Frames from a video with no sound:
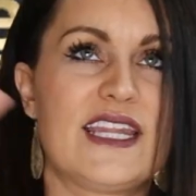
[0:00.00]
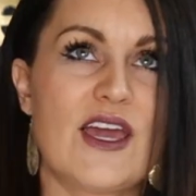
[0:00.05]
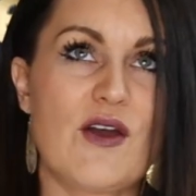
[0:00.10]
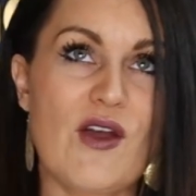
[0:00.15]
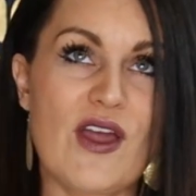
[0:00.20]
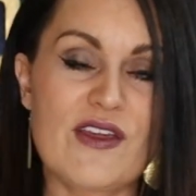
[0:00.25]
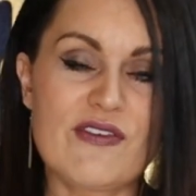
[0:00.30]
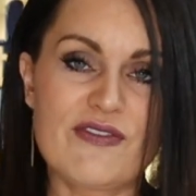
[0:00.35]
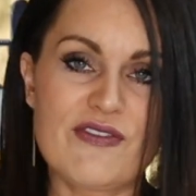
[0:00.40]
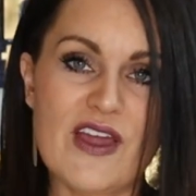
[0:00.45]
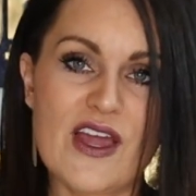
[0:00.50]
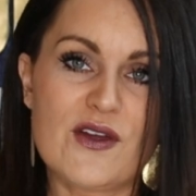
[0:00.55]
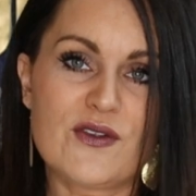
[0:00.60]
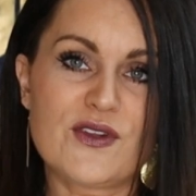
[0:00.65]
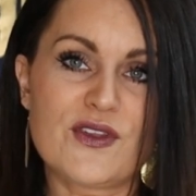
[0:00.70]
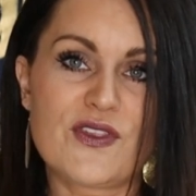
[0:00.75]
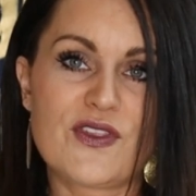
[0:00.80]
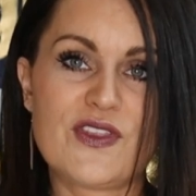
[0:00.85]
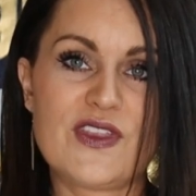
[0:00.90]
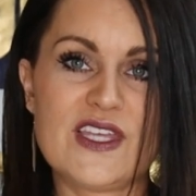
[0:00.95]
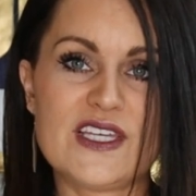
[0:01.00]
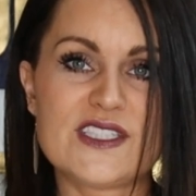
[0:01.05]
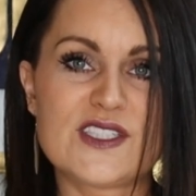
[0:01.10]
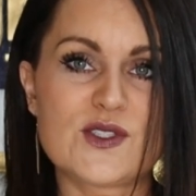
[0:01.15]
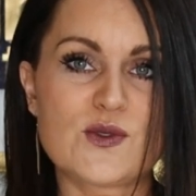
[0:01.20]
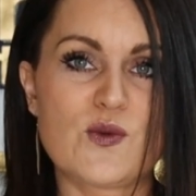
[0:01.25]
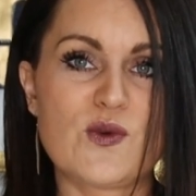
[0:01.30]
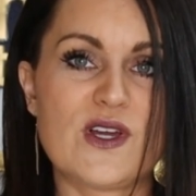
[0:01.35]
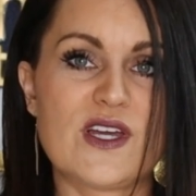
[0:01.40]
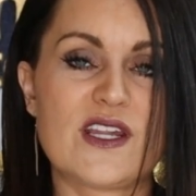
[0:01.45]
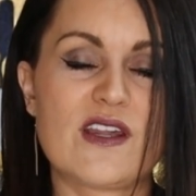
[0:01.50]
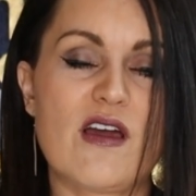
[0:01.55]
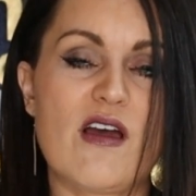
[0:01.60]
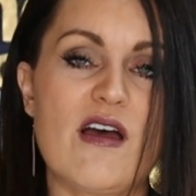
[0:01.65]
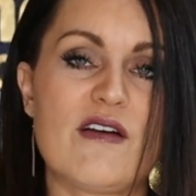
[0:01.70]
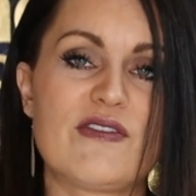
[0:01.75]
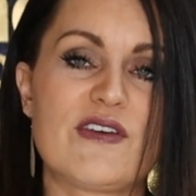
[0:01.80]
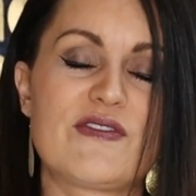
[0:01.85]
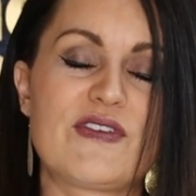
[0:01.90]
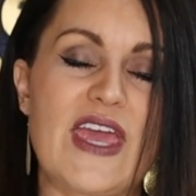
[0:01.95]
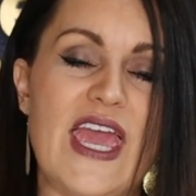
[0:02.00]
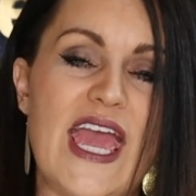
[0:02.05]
Now I found this one off of